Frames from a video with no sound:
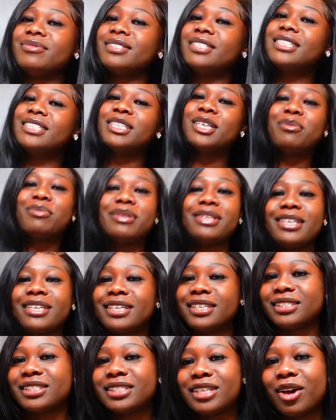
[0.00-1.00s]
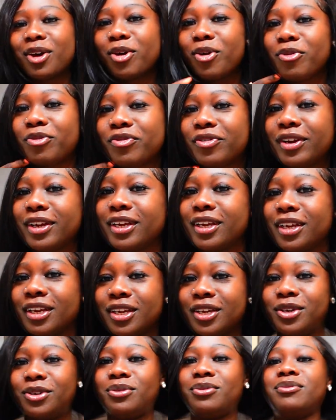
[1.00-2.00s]
this hair be looking so freaking
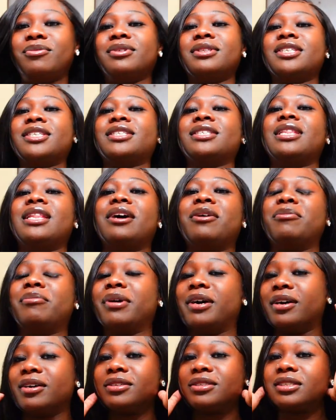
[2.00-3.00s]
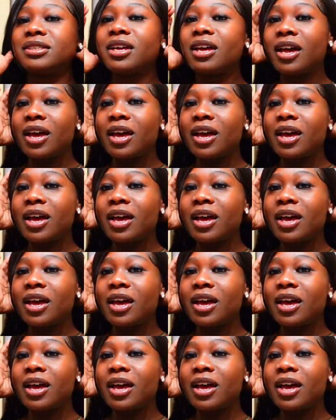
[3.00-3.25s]
cute with the slow-mos.